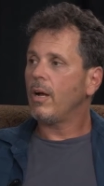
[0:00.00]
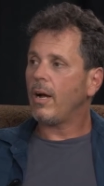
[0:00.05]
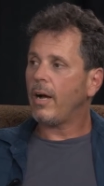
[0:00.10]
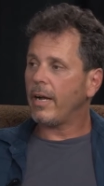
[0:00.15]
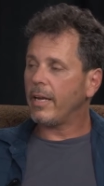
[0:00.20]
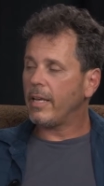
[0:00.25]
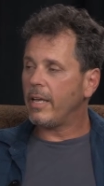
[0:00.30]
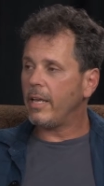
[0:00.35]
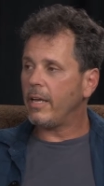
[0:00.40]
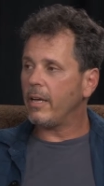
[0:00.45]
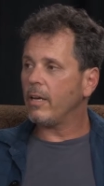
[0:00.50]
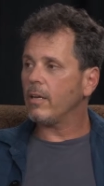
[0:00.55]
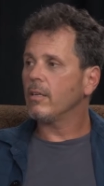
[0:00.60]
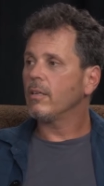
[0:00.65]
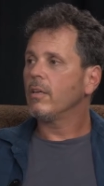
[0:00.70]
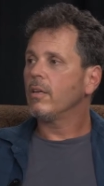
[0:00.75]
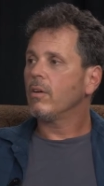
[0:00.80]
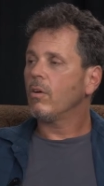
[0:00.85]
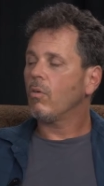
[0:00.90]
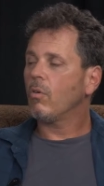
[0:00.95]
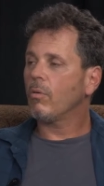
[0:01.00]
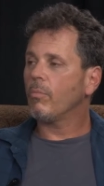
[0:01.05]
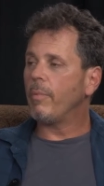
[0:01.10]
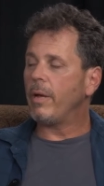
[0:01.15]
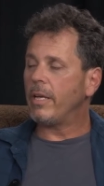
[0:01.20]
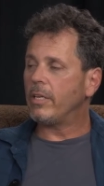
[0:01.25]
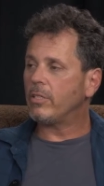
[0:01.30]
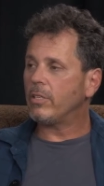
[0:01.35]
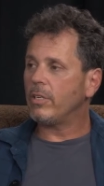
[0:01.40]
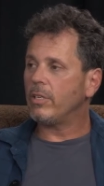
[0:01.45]
IKEA or
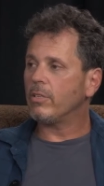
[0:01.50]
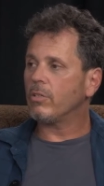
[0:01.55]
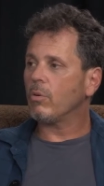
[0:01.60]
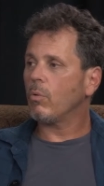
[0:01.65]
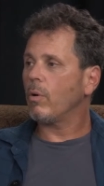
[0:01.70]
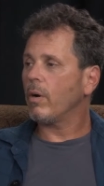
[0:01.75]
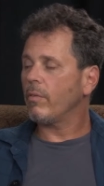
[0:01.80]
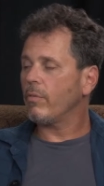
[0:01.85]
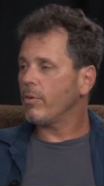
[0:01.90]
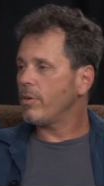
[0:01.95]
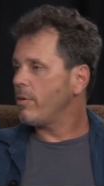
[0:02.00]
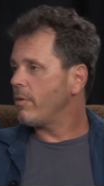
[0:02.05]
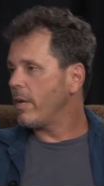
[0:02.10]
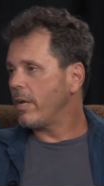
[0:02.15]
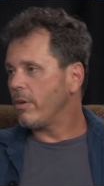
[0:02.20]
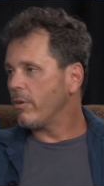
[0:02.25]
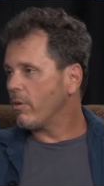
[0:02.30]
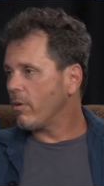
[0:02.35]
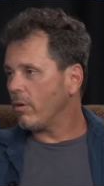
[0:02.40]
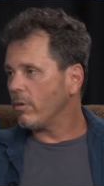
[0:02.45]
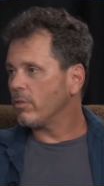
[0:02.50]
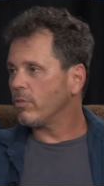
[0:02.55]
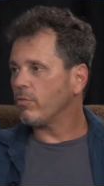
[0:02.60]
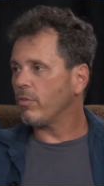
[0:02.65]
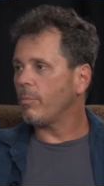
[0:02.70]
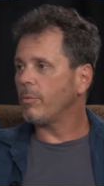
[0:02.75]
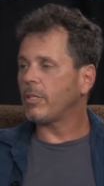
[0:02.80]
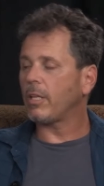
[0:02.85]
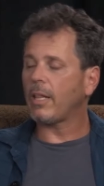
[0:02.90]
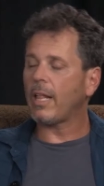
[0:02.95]
Macy's or wherever you get your curtains
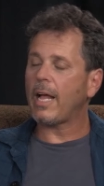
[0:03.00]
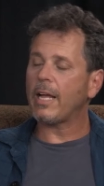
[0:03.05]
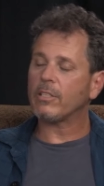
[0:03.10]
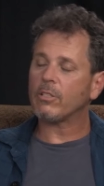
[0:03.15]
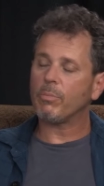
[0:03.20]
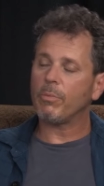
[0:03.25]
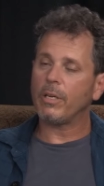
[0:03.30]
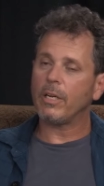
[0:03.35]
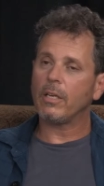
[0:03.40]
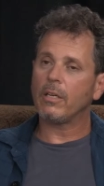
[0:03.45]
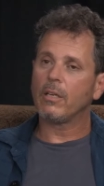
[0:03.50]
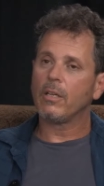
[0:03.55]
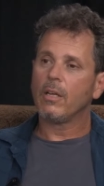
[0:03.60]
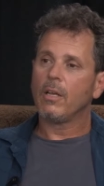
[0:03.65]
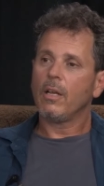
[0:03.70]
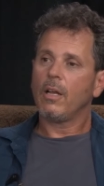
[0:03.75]
from at the last minute.